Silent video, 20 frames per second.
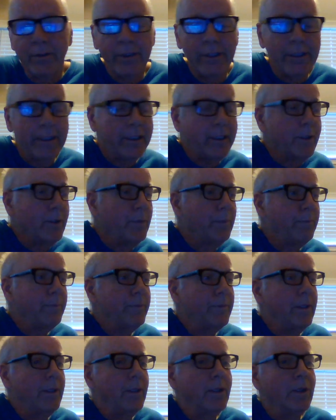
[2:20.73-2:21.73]
sick or,
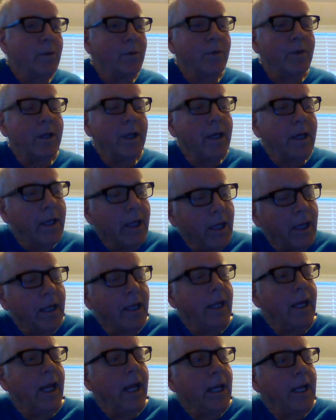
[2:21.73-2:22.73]
you know, and,
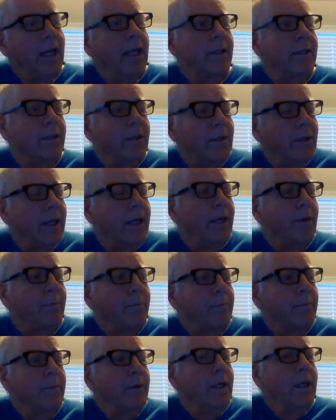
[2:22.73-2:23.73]
and, and I do that
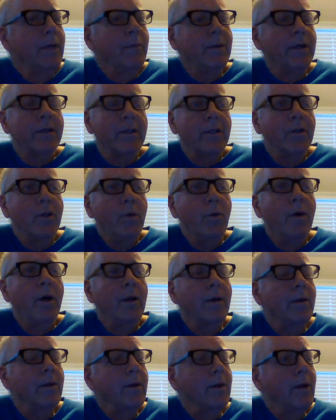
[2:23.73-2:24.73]
because I do
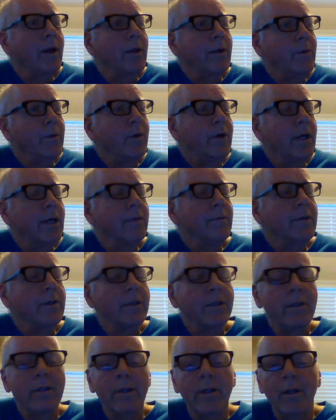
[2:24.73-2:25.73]
want, I do
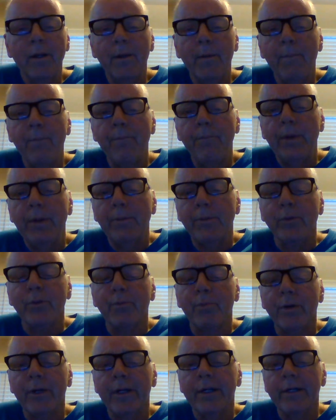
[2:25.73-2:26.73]
covet
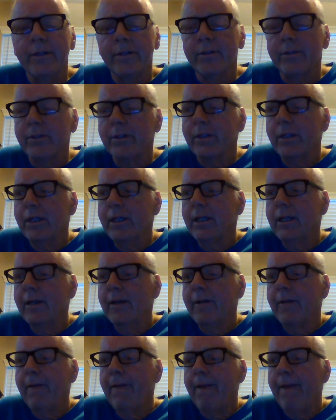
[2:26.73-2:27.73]
people's prayers.
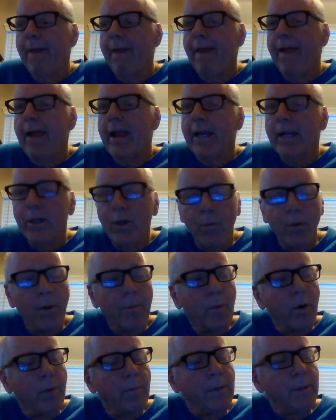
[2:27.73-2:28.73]
And I do
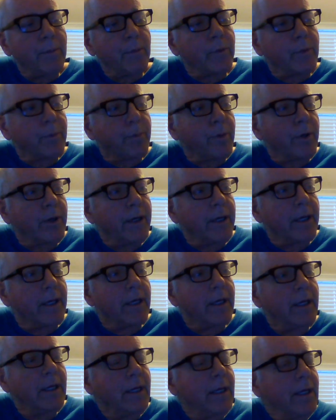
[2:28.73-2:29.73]
want more people to
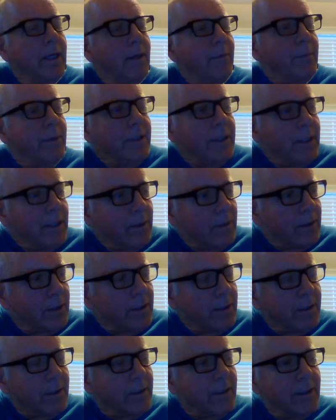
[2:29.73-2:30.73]
pray. But you know, a
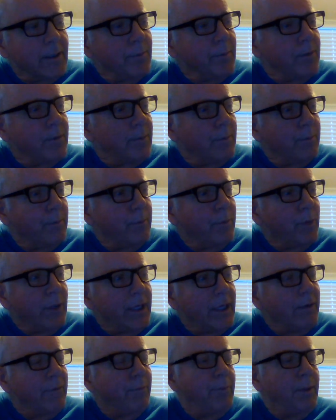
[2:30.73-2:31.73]
lot of times
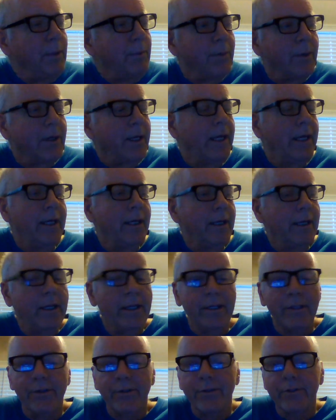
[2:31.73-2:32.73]
we give people canned
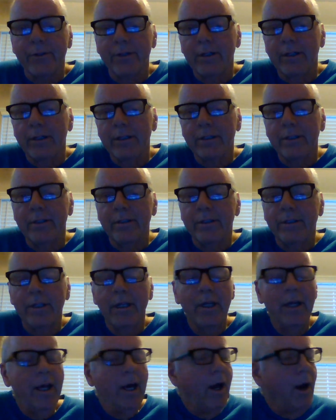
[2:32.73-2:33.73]
answers, guys.
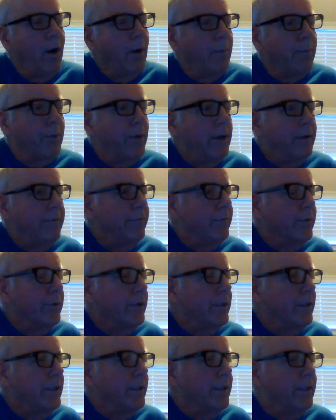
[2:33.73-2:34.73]
I'll pray
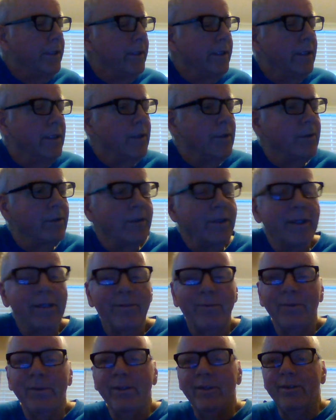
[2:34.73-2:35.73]
for you, you know. It's
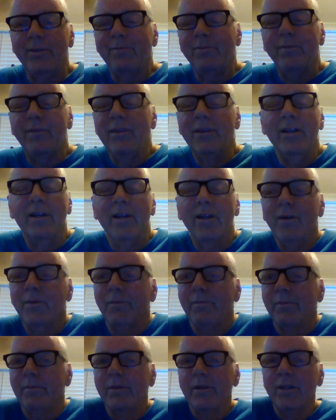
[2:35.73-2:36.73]
like when you, you
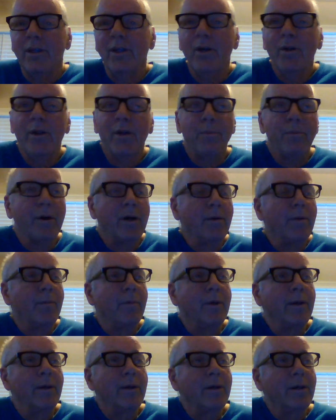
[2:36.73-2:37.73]
know, you know they're
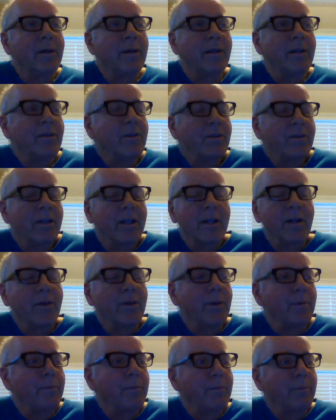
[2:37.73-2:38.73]
probably, you can just
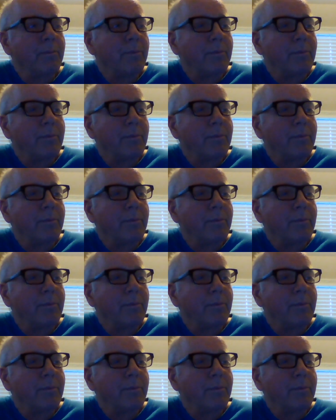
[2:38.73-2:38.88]
tell that